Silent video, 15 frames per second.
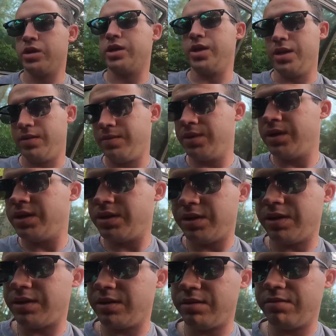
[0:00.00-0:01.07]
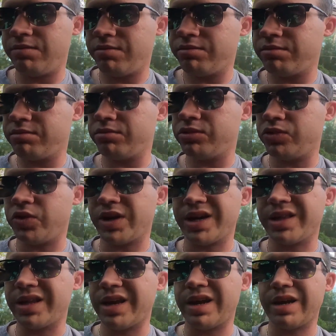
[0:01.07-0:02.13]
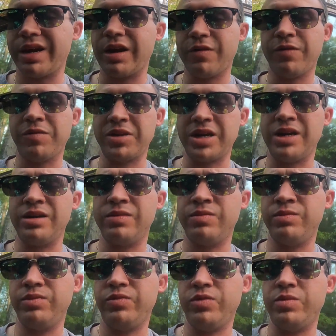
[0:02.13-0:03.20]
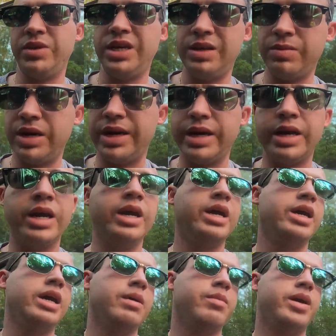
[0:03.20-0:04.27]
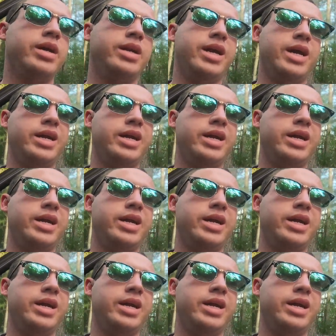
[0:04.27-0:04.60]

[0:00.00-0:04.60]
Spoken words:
you're gonna get. So I got that. I got it from a guy from eBay, paid